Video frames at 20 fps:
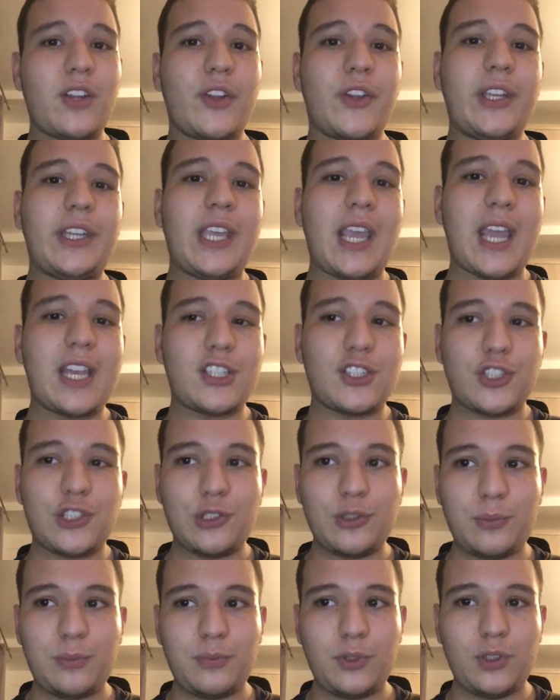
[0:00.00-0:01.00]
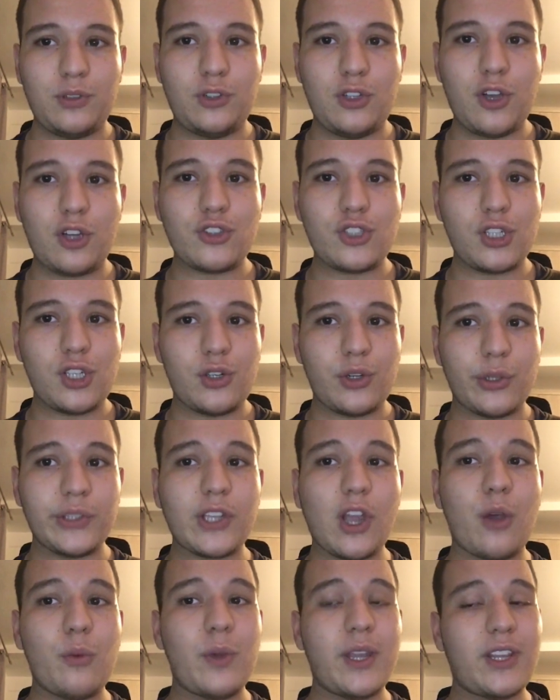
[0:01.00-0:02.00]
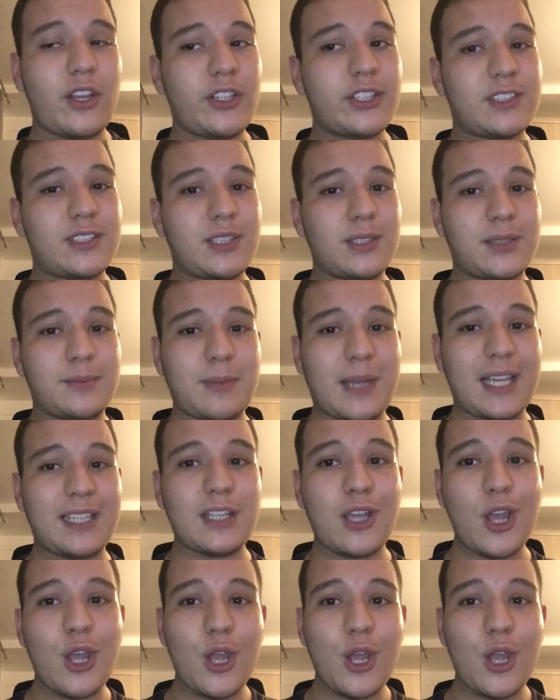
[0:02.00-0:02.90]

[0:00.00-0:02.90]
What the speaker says: the case should go to court or whether the suspect